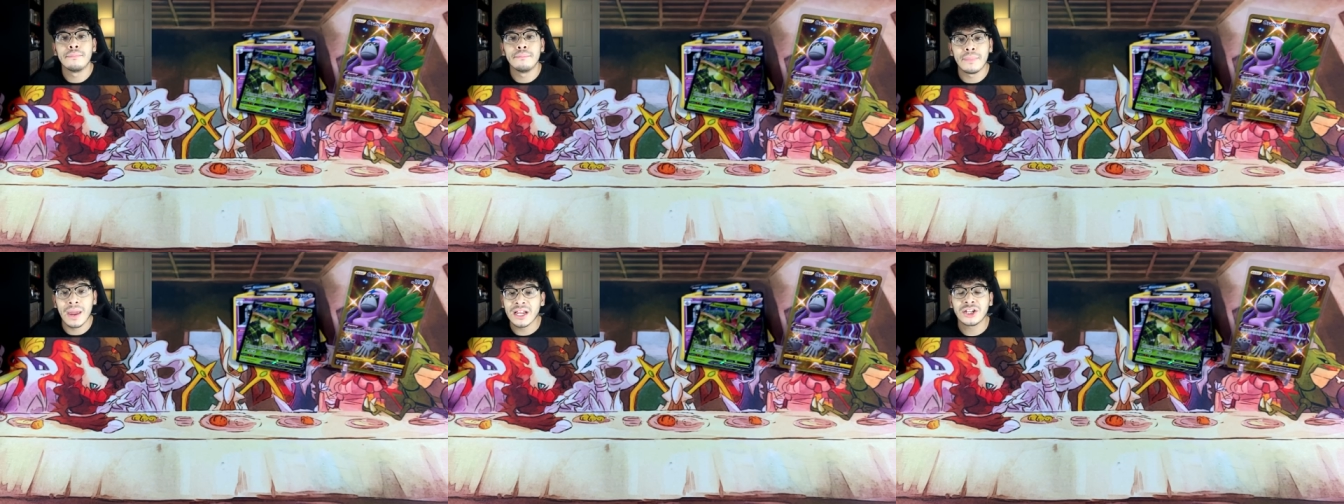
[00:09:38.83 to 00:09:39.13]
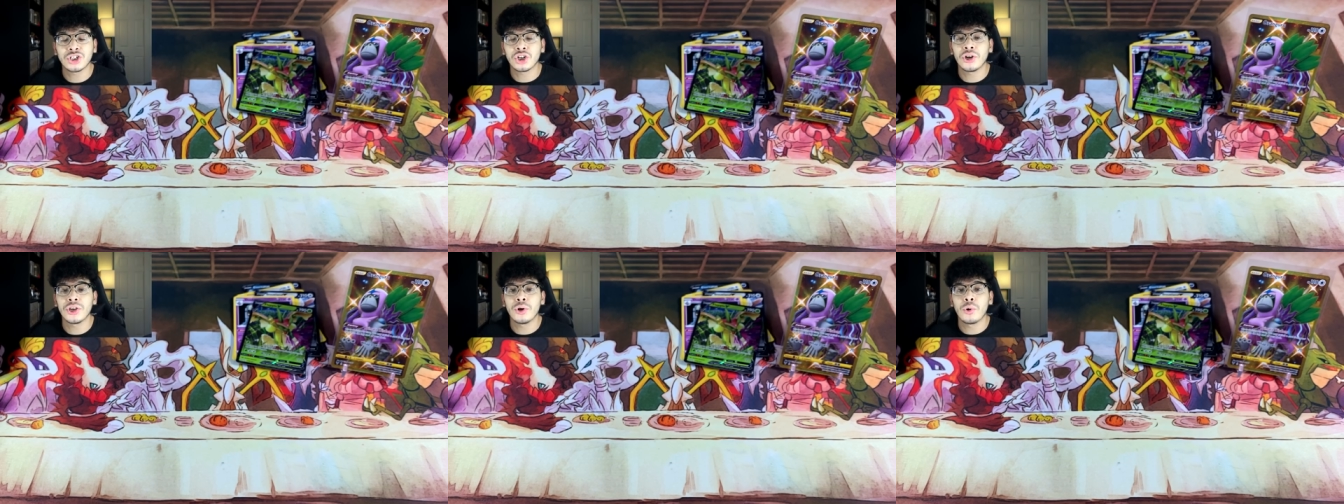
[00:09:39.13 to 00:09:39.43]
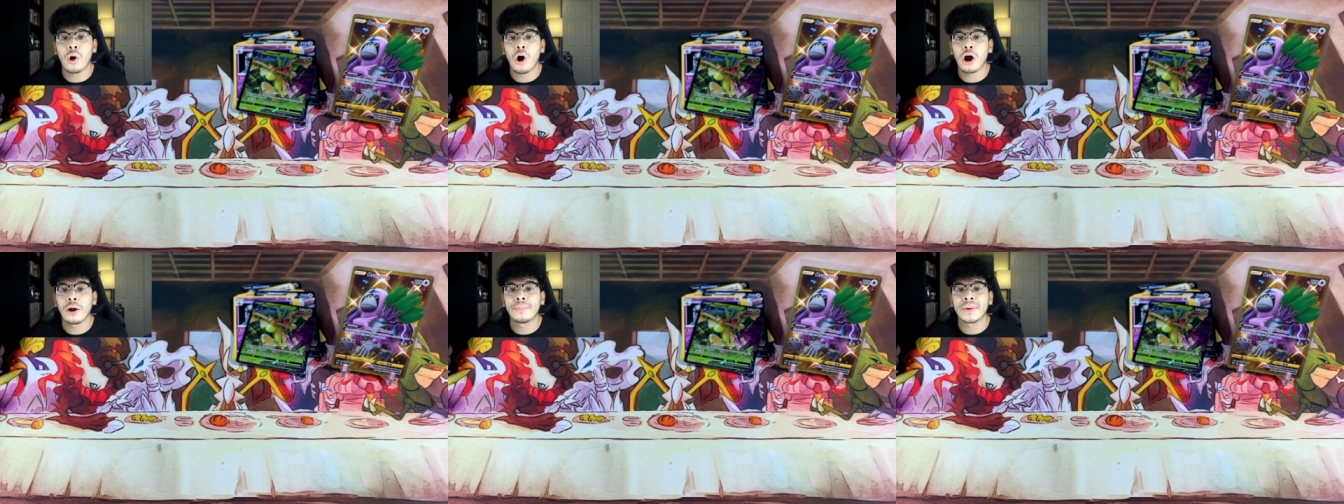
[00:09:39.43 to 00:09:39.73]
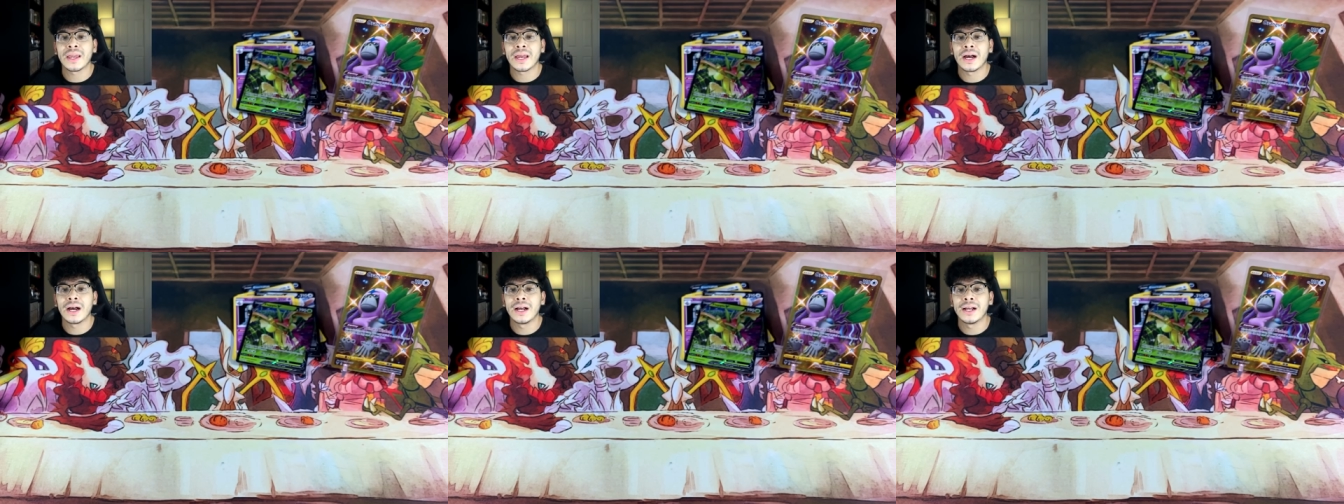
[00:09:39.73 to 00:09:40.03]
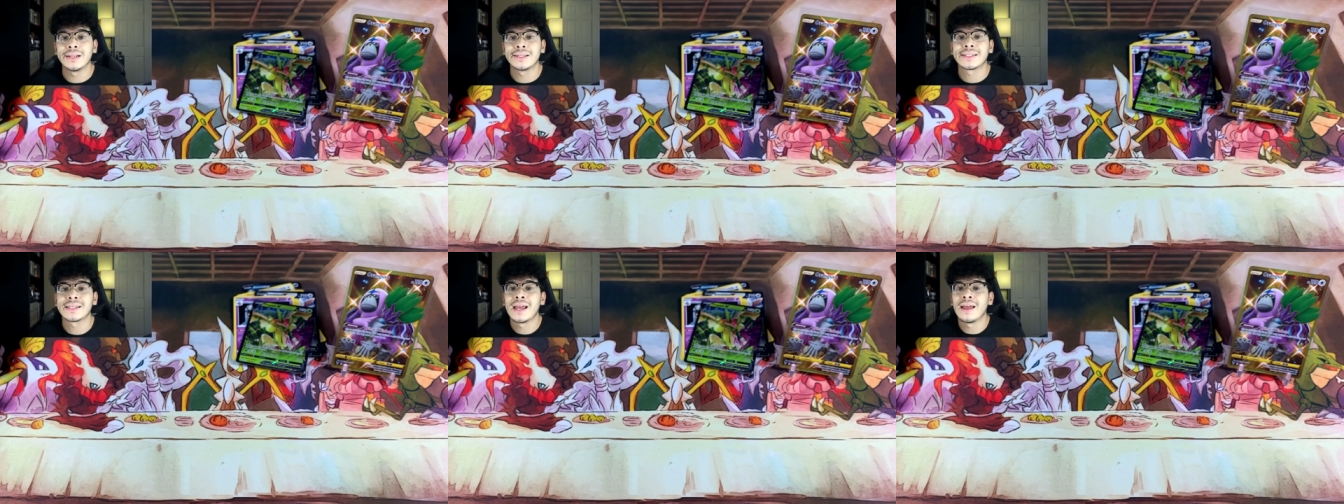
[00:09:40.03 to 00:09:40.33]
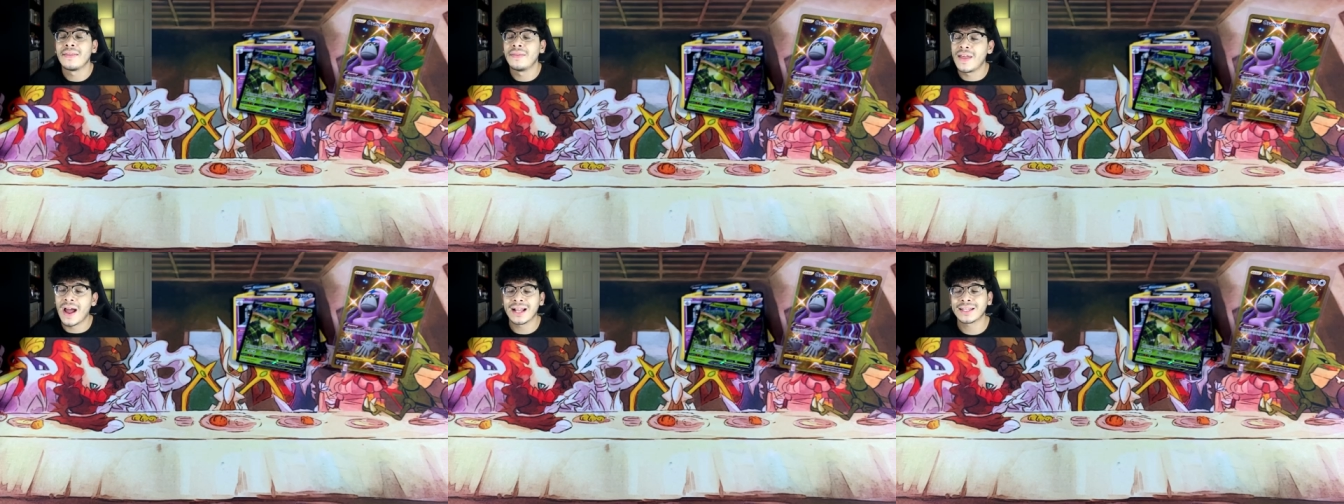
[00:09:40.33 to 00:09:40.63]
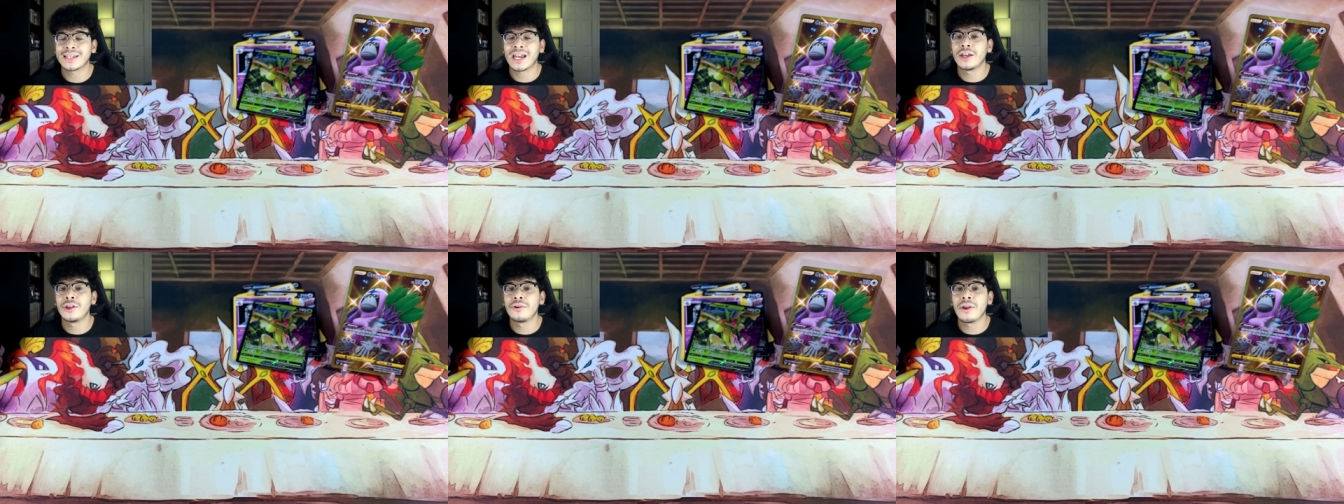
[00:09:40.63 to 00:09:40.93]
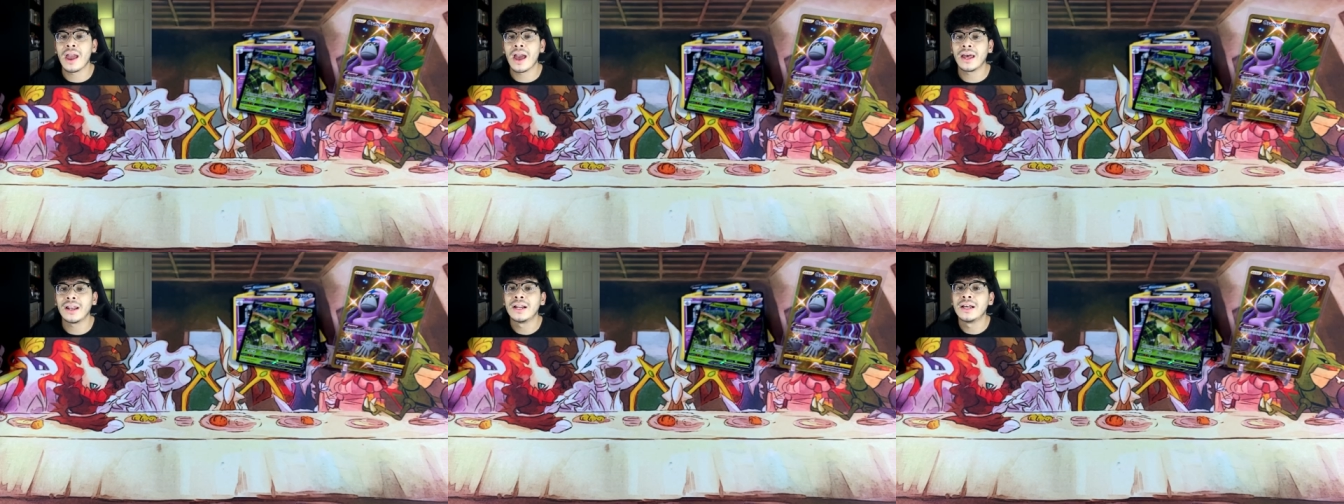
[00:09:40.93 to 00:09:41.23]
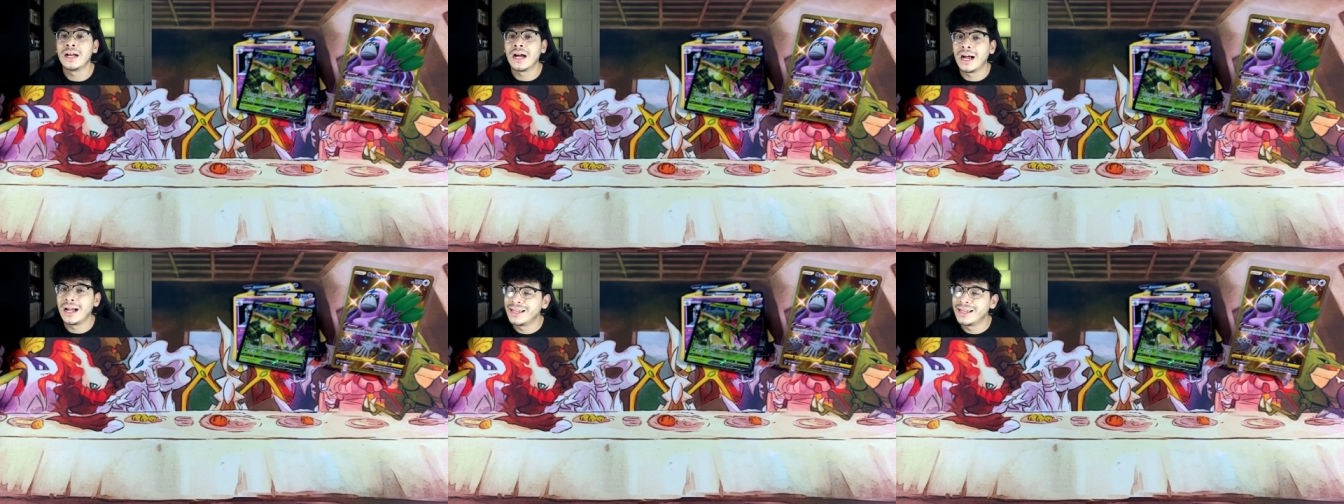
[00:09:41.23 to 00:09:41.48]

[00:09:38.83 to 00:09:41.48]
make sure you are because that's how you get